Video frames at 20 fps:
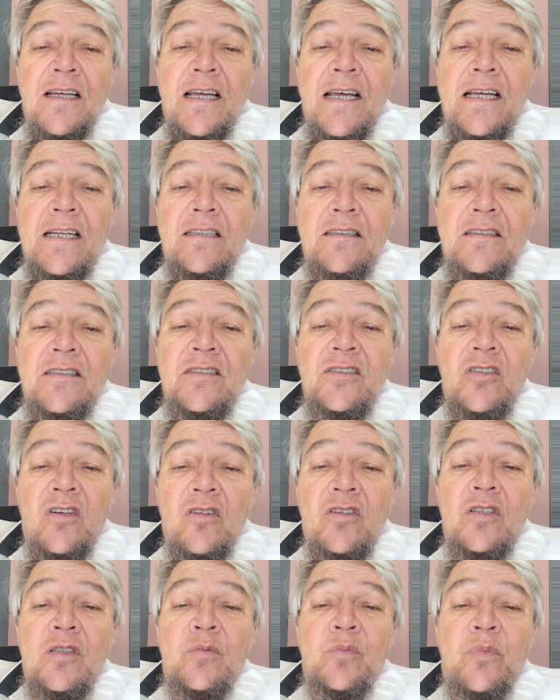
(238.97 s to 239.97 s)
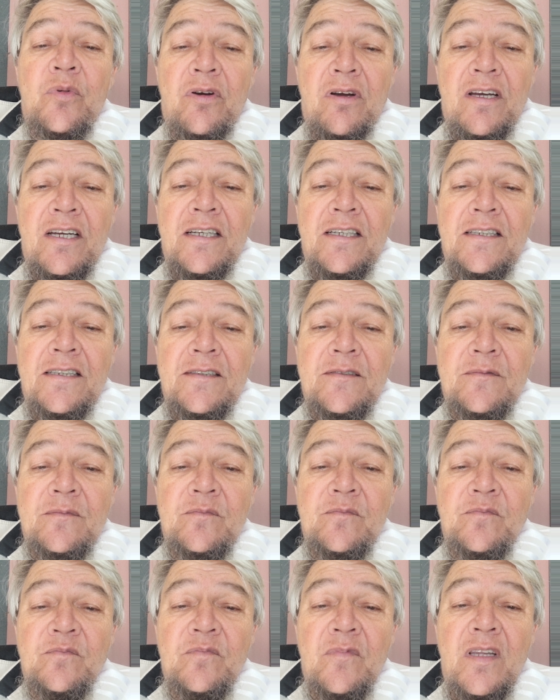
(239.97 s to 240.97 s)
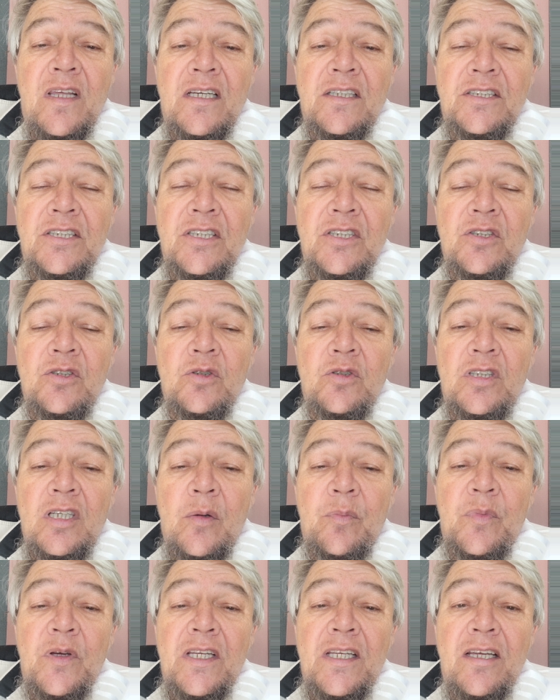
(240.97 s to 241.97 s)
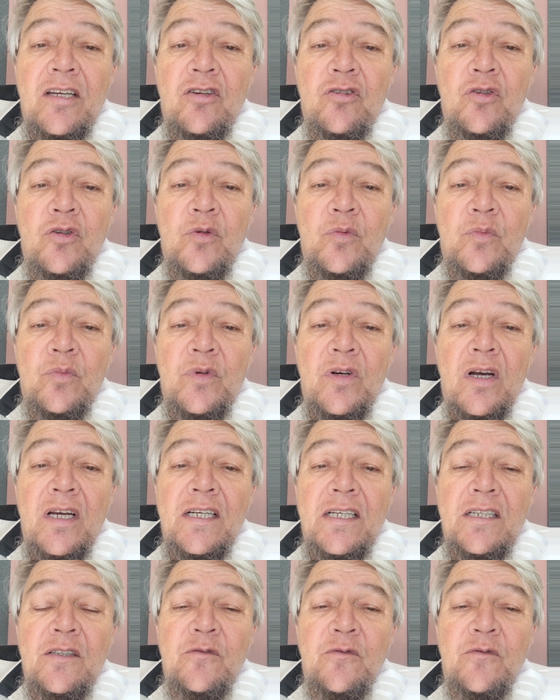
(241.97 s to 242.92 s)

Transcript: and she started praying. And as she looked up in her room, right in